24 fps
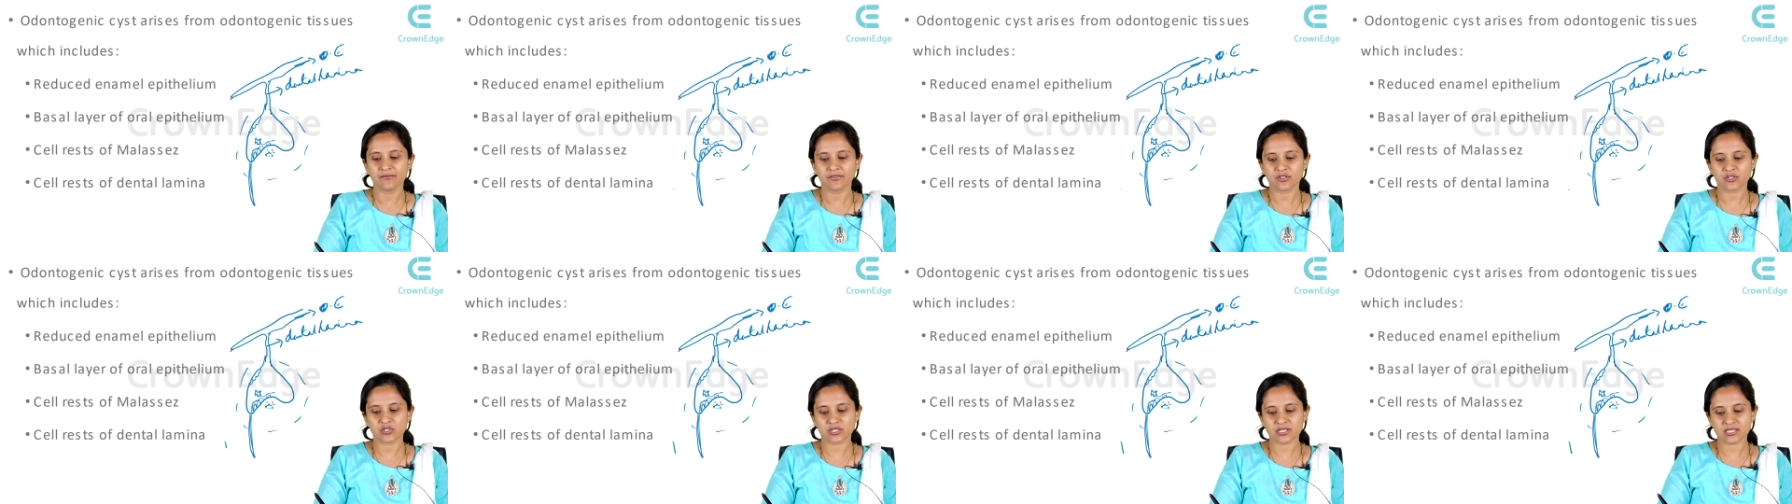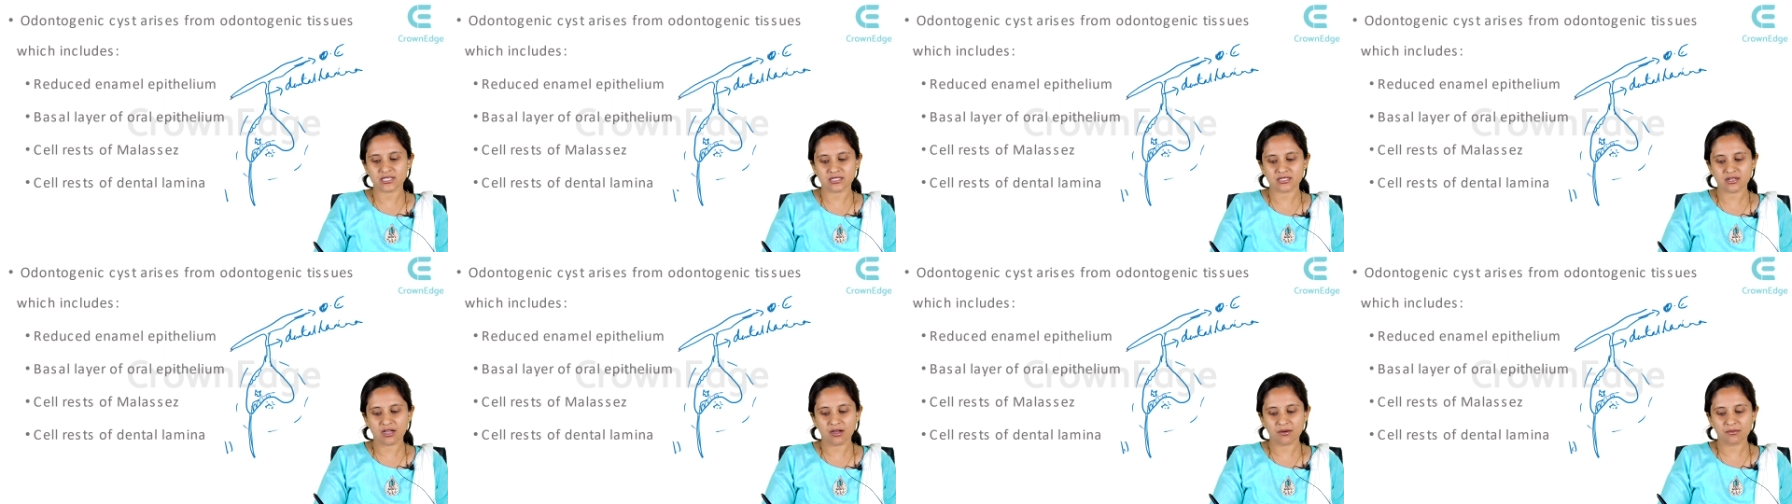which
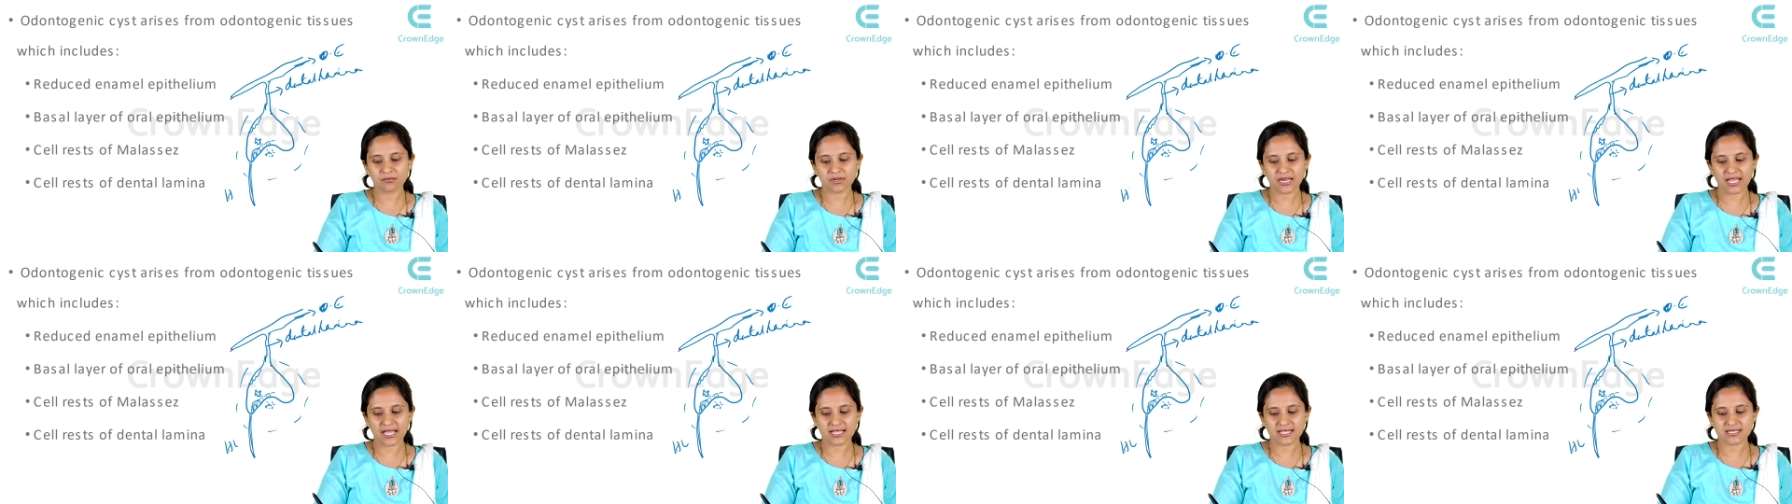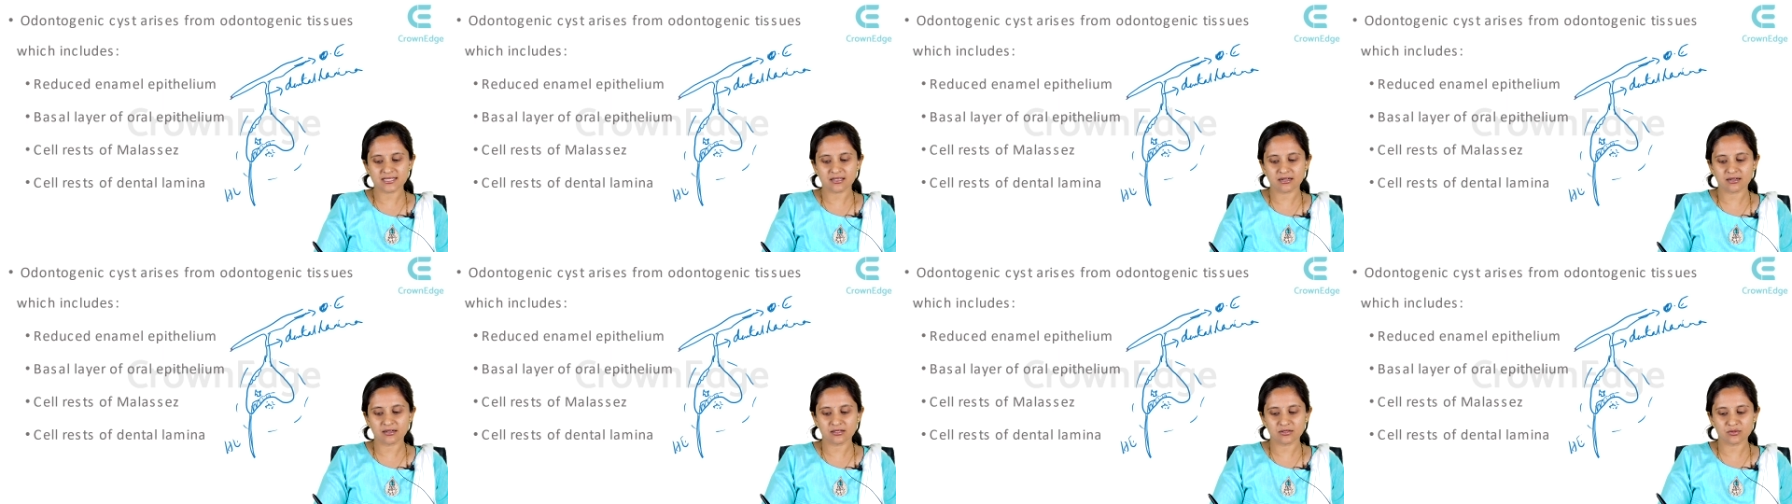is termed
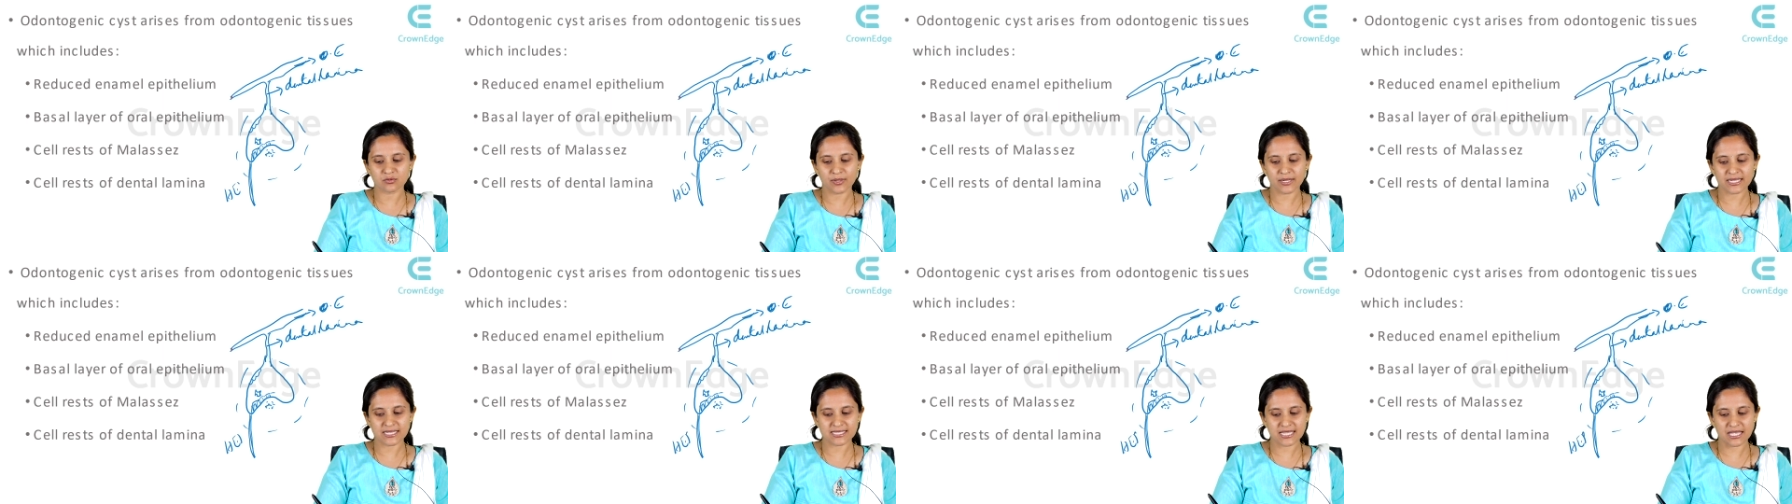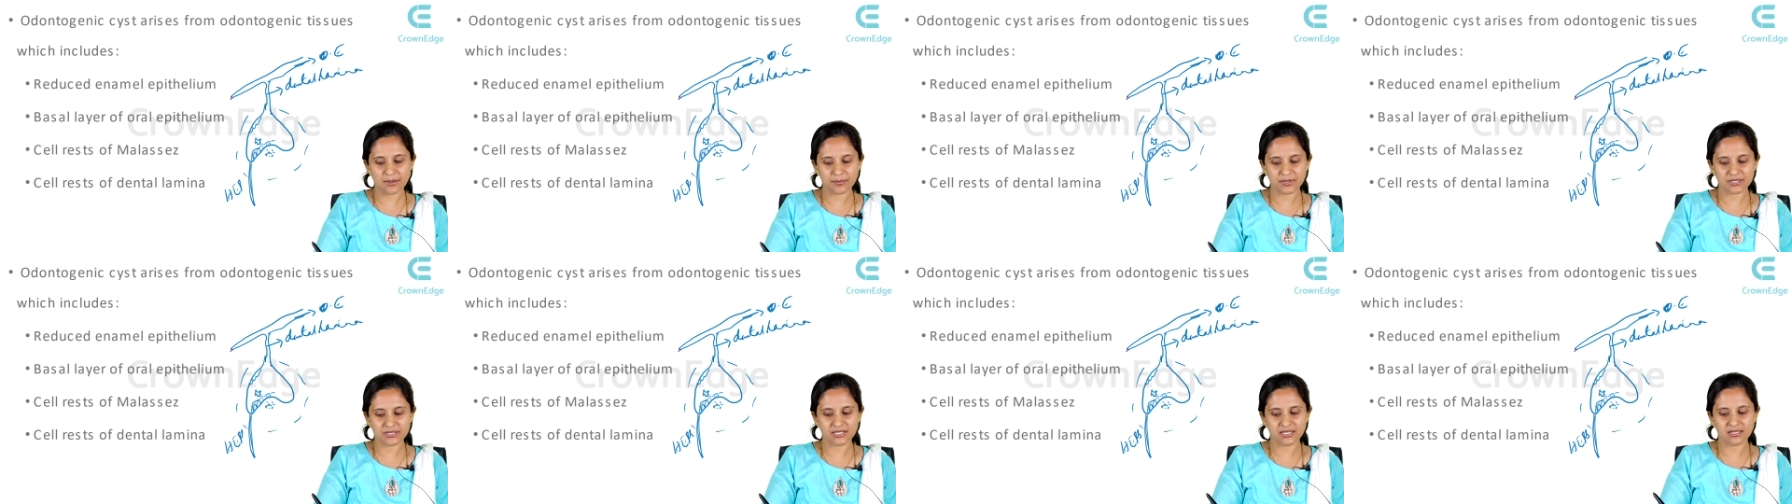as Hertwig's
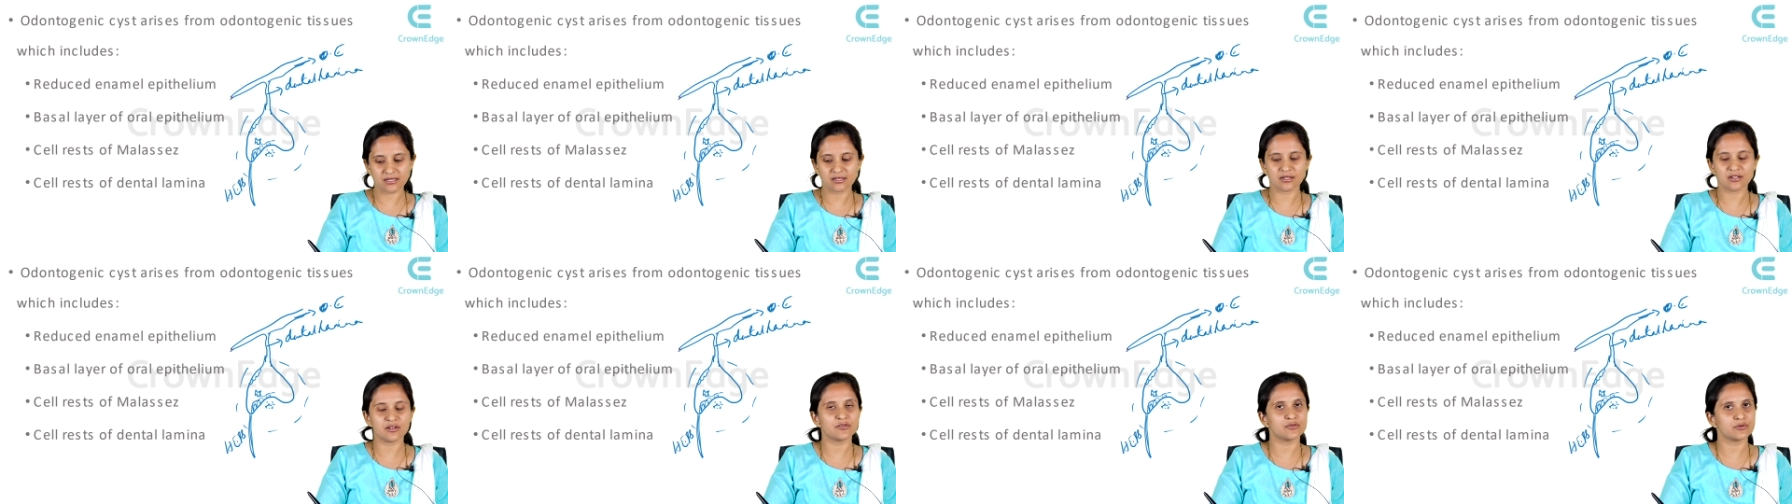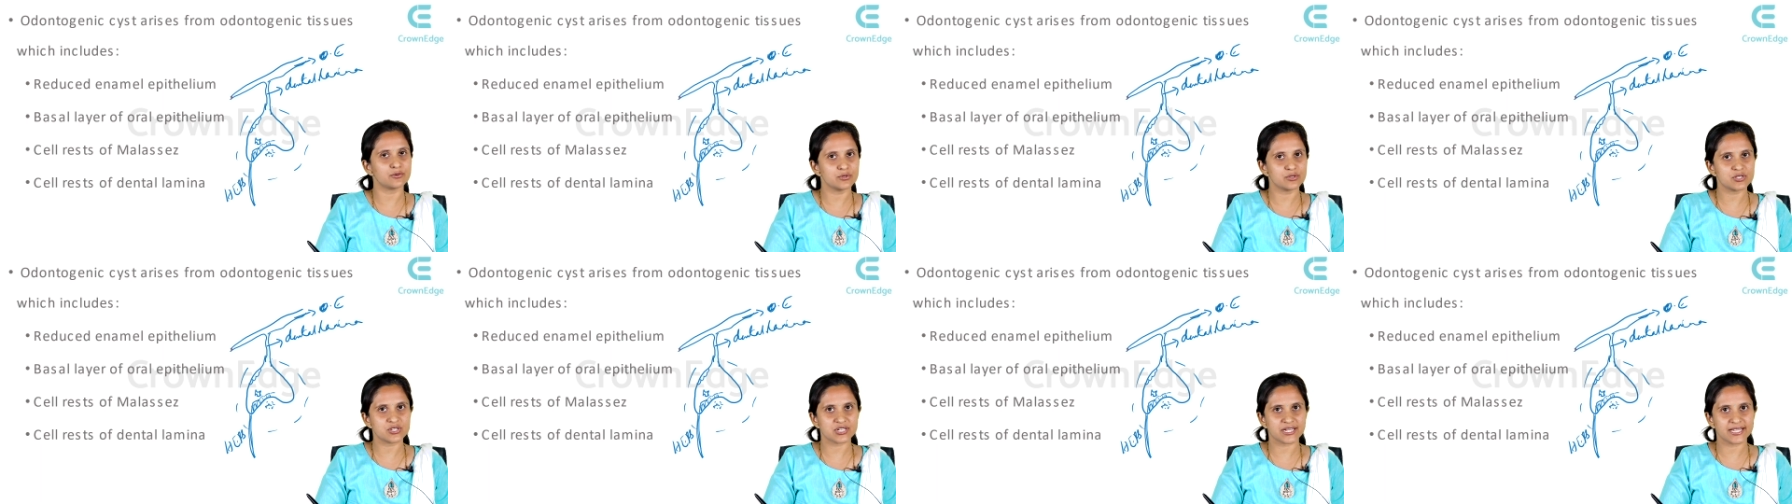epithelial
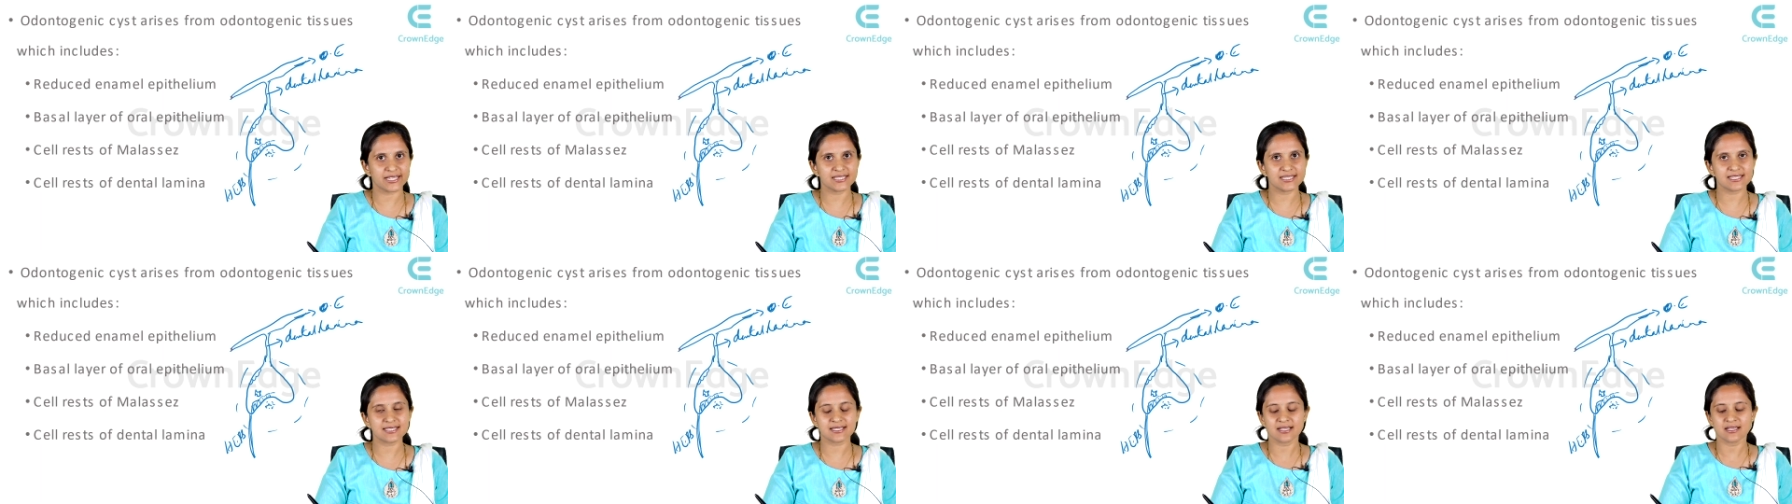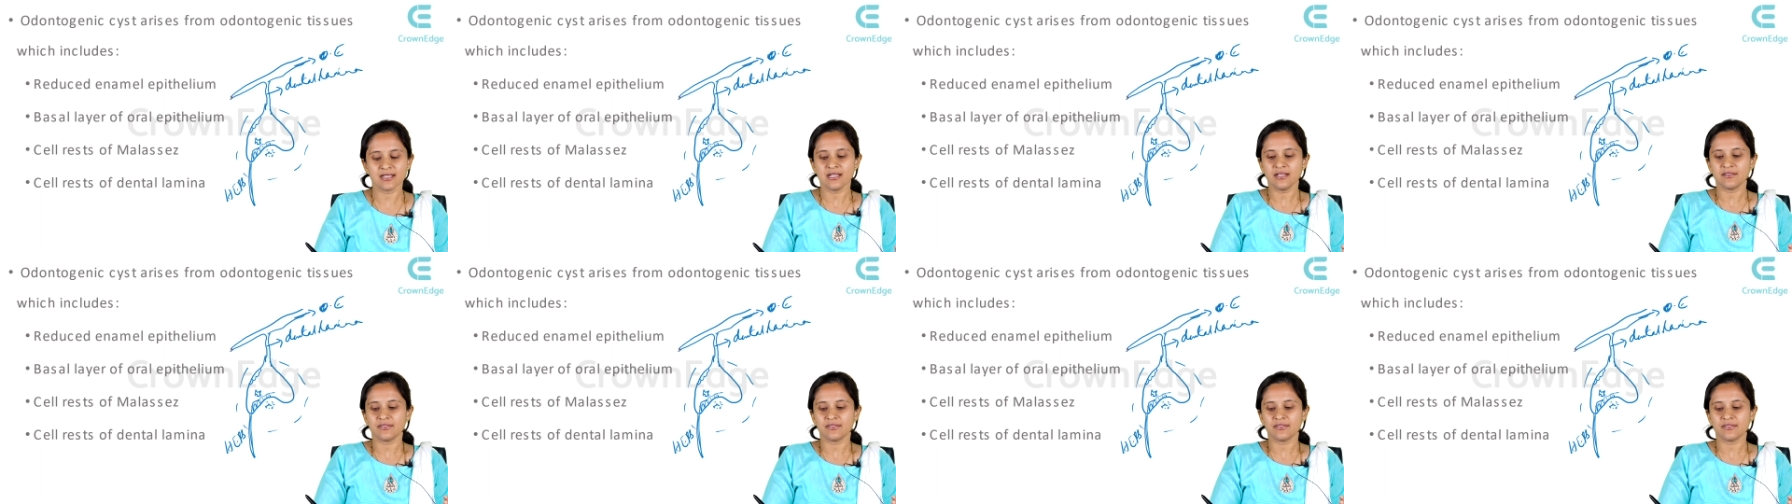root sheets.